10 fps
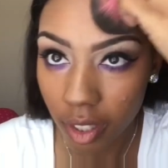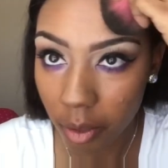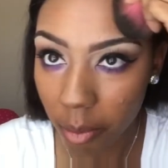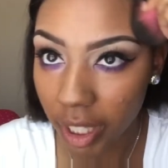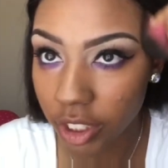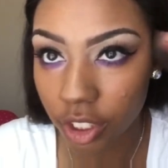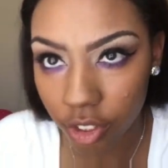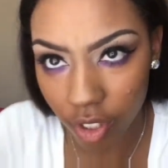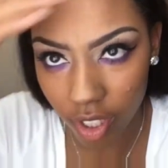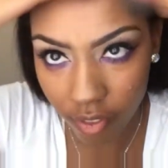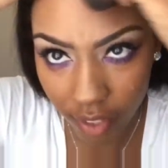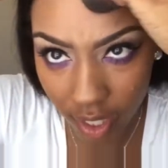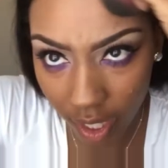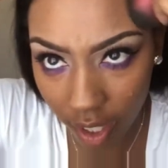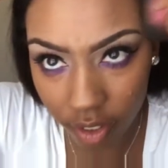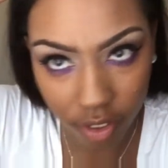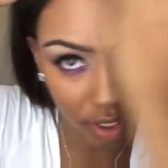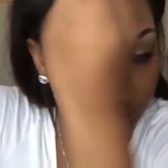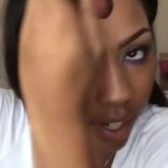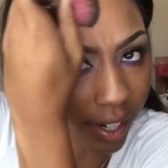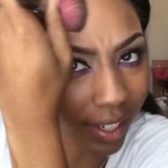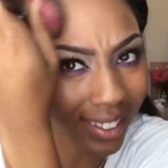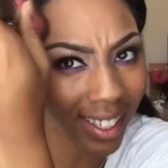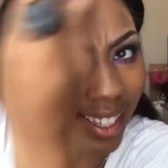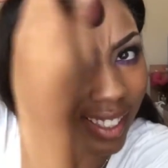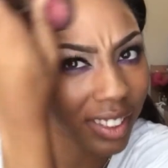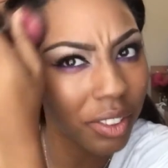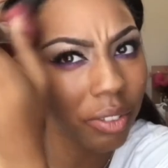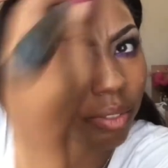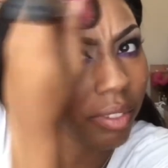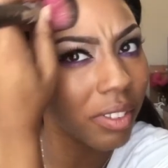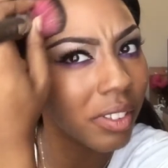Make sure you even it out on your hairline too.